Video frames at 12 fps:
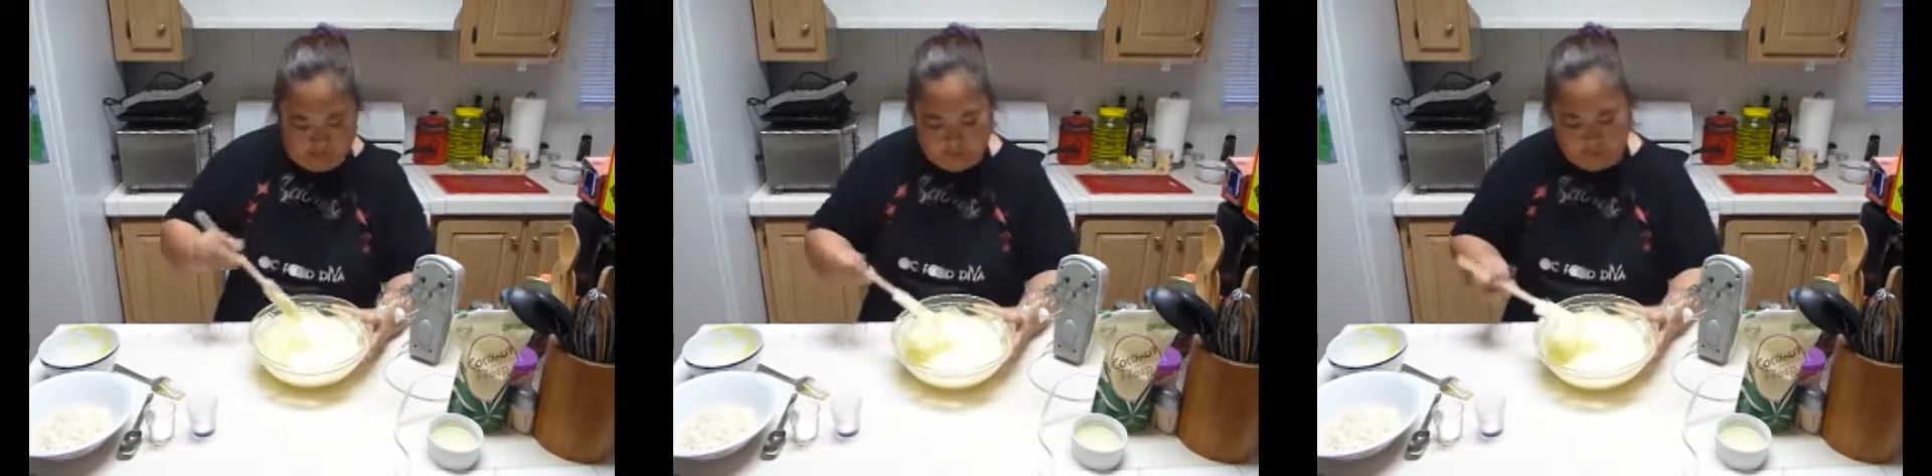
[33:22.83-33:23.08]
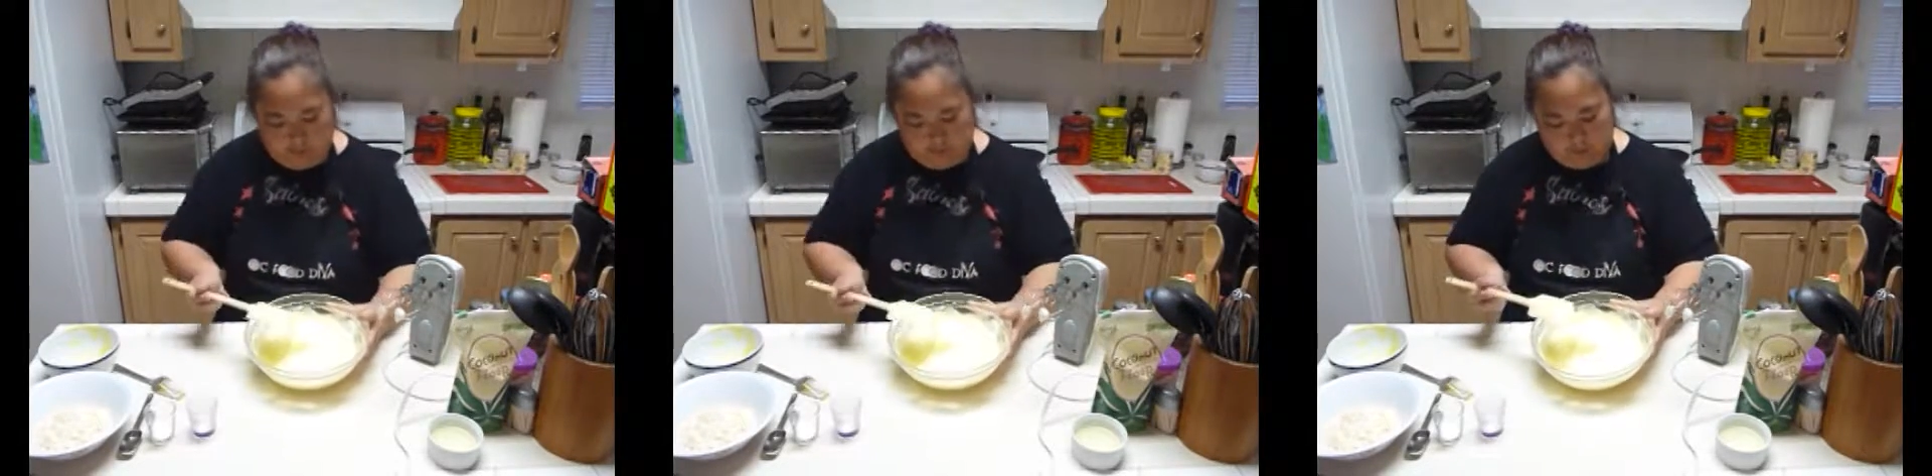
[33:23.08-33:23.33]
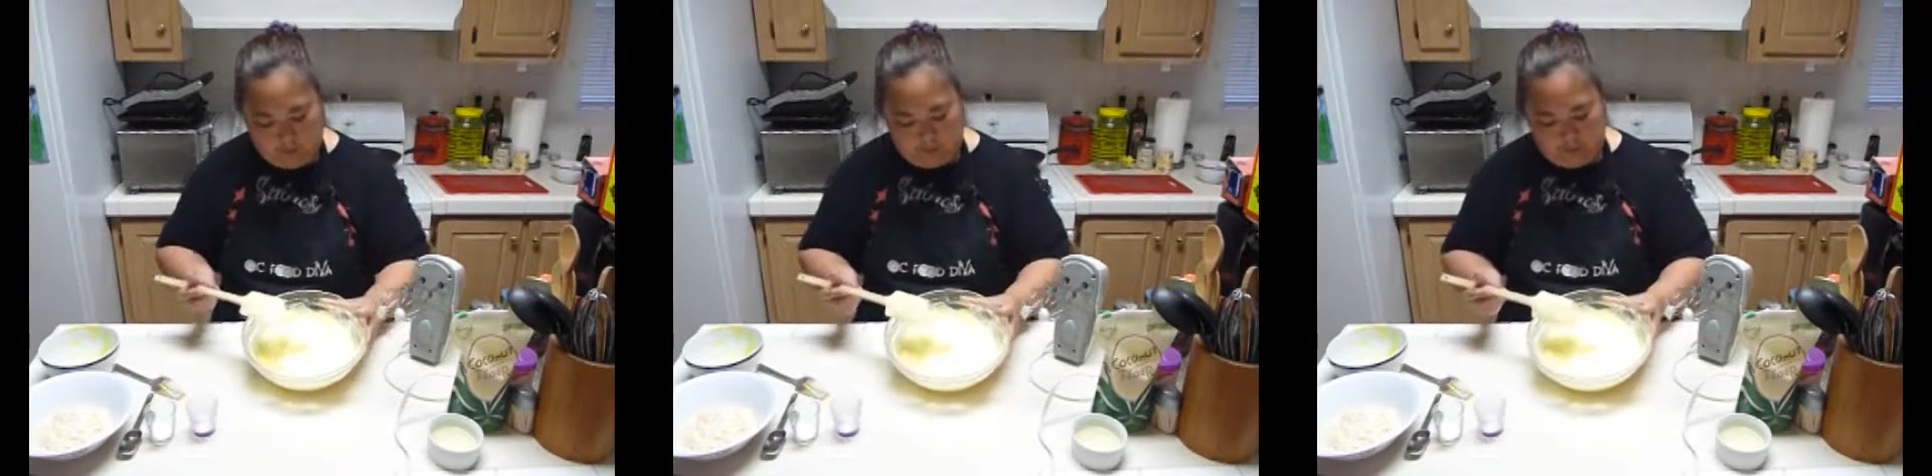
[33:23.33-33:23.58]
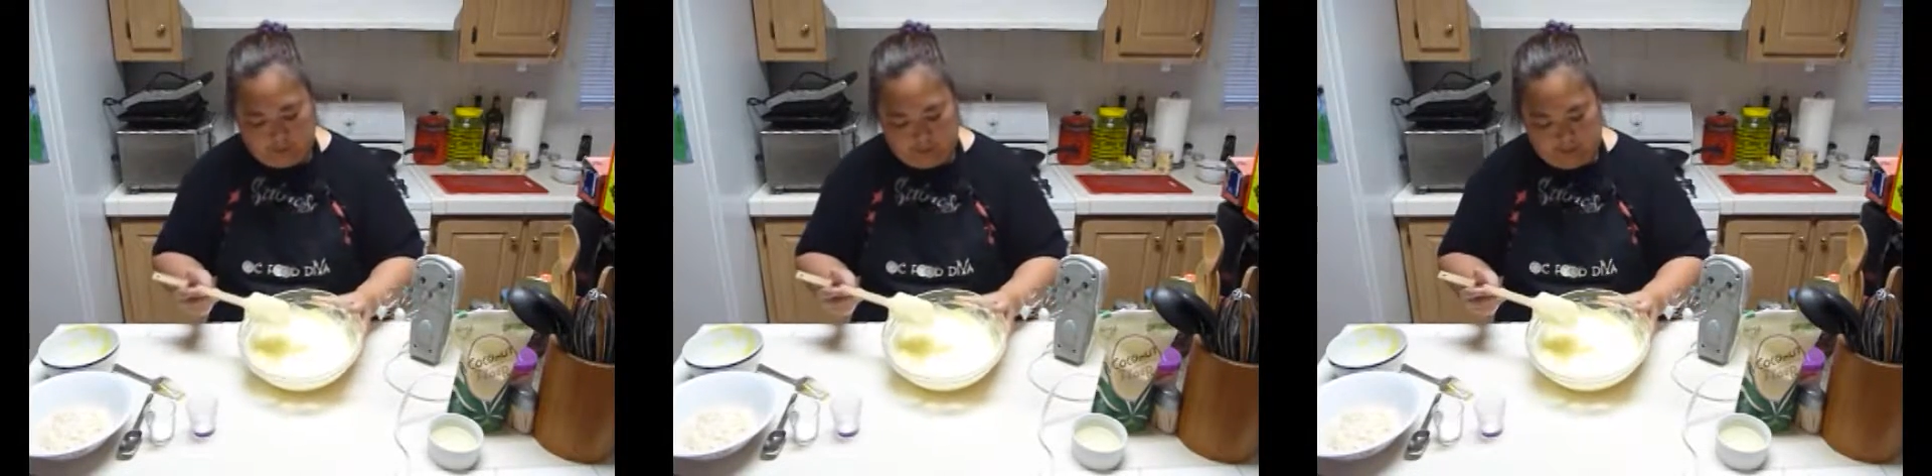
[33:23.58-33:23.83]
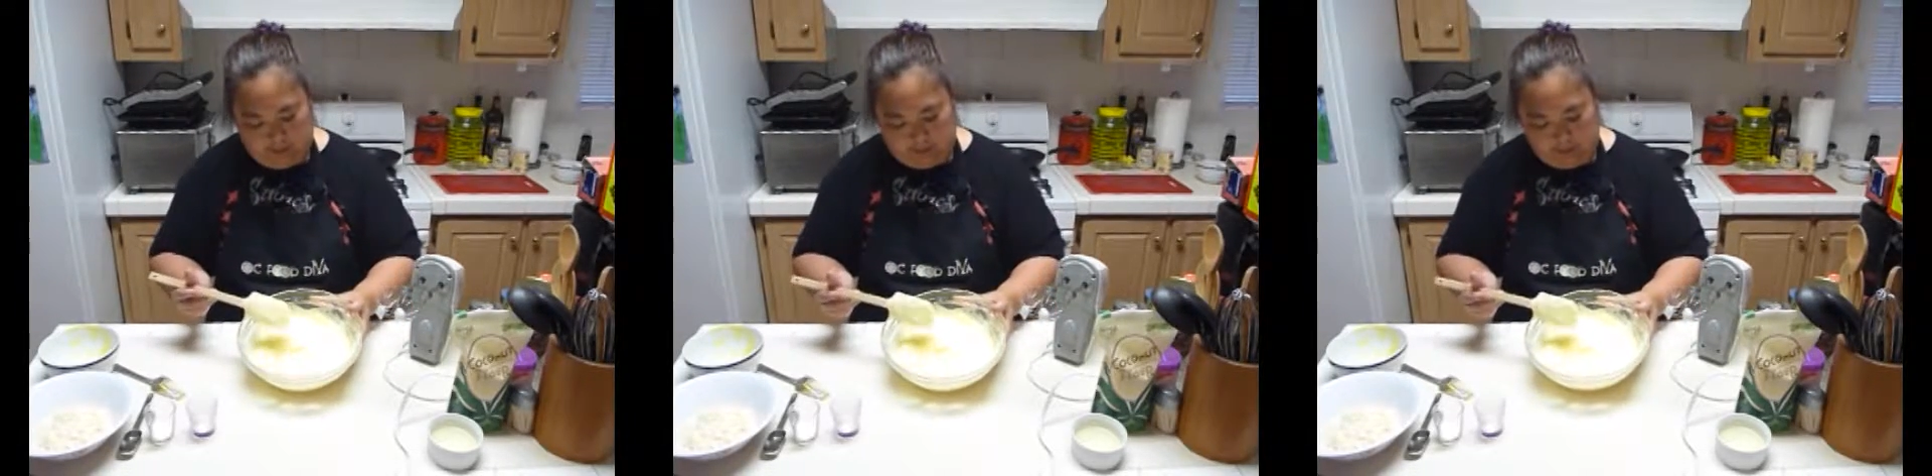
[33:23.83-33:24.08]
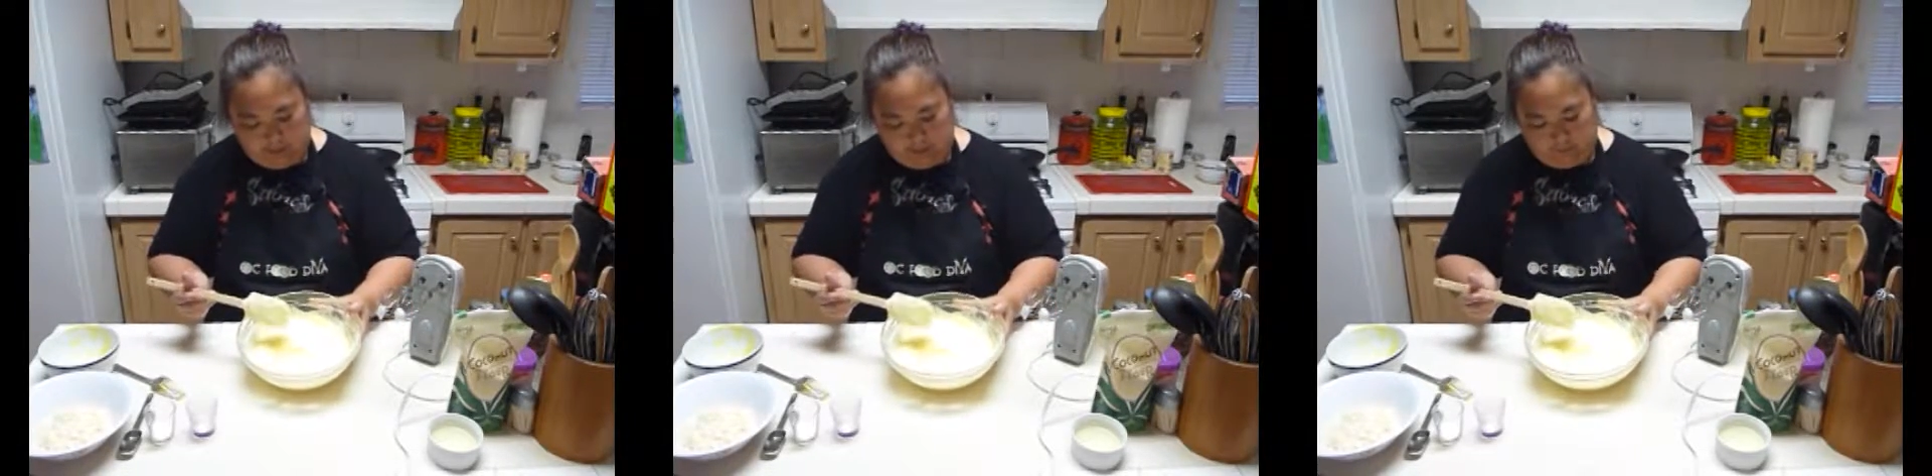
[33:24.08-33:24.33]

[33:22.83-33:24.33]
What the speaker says: Pretty good. It looks like a kind